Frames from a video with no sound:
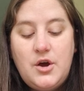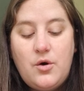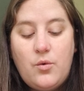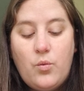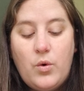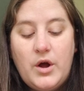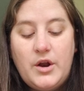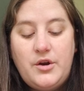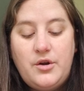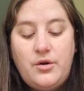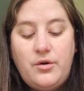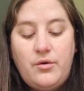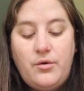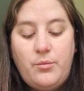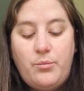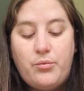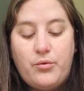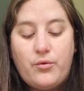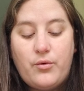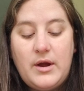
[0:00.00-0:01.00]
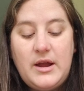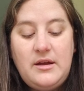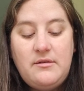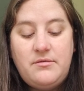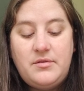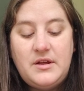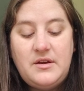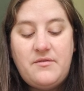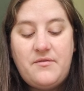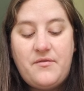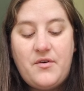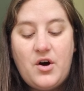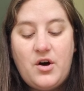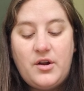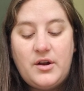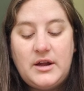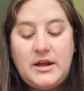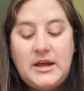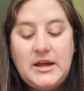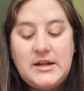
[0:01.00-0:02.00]
one who bravely
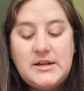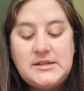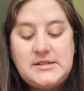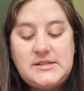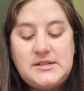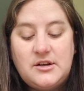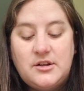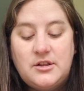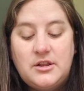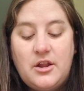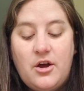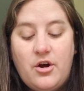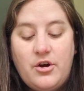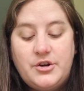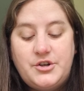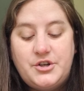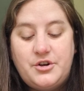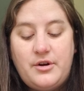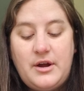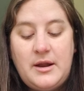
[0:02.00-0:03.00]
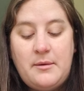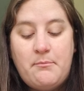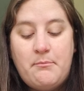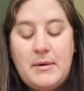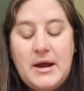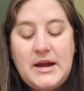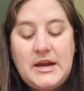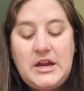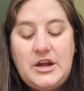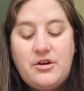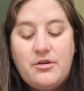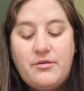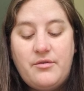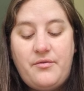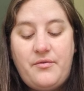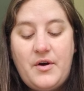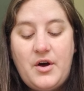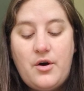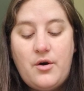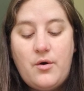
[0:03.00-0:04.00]
fought against a larger and mightier
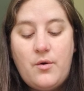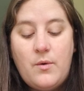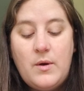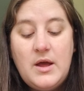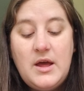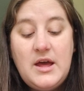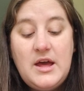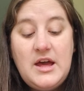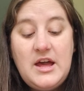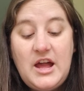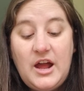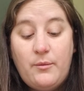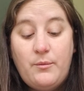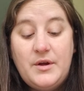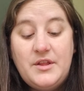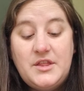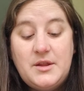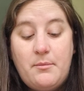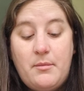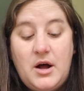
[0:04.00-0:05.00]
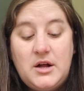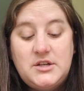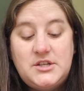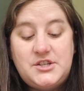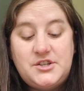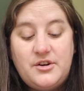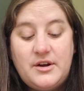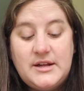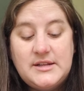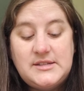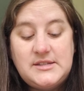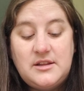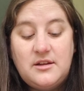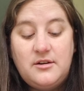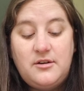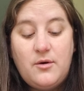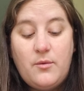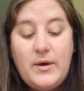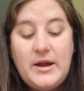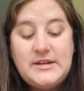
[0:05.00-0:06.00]
foe. And when the monster had
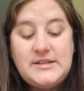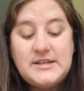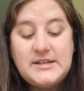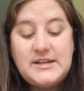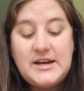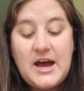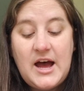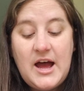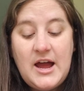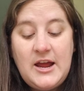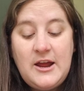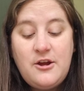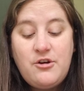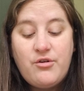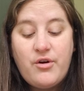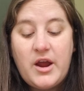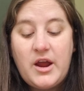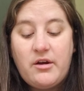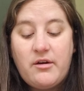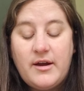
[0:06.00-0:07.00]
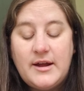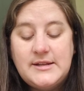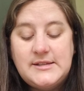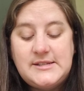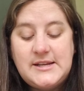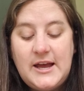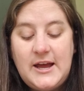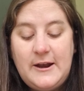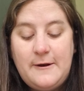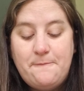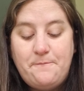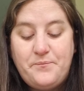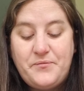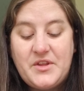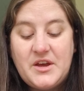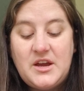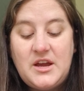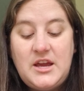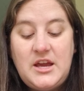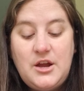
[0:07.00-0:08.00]
slunk away to die, Grand said,
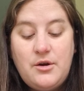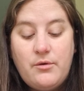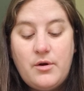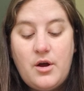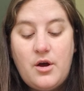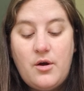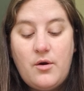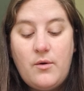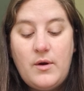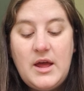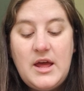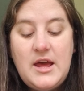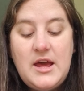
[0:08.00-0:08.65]
the hero